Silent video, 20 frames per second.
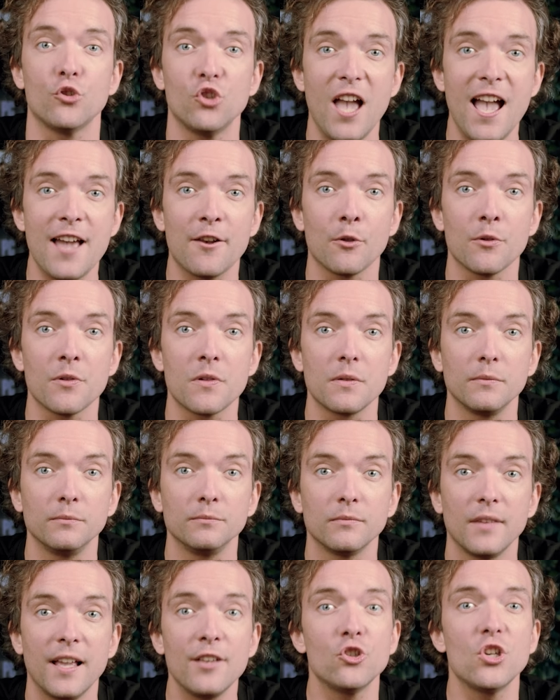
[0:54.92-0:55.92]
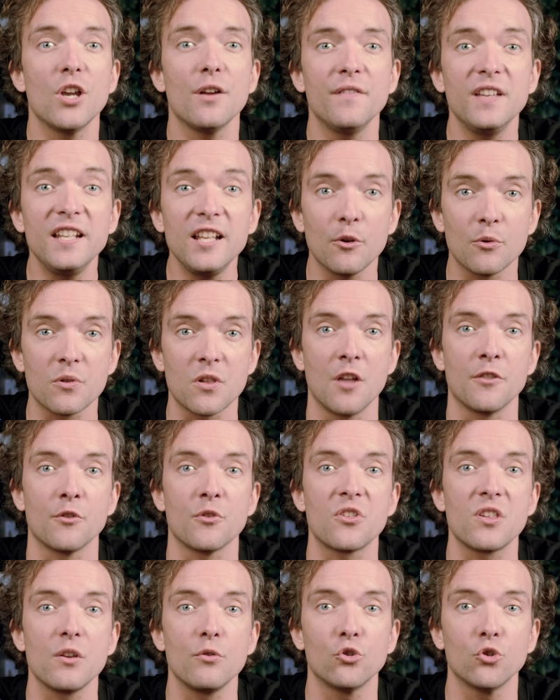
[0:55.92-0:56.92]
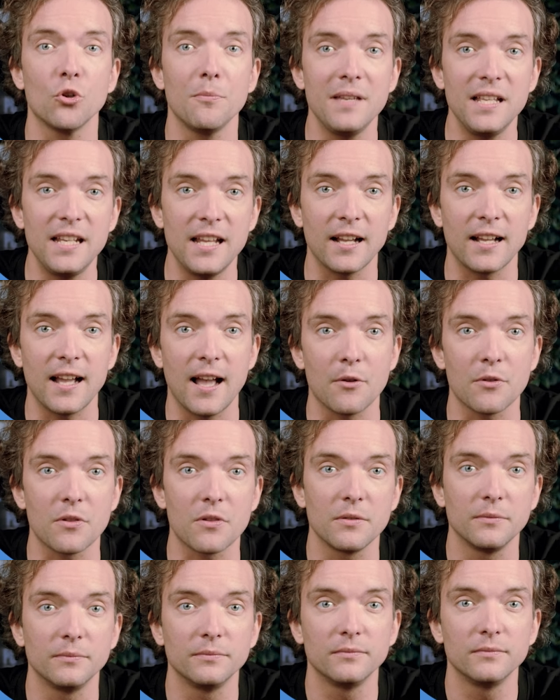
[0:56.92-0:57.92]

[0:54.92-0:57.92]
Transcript: channels, and share videos on their social media accounts.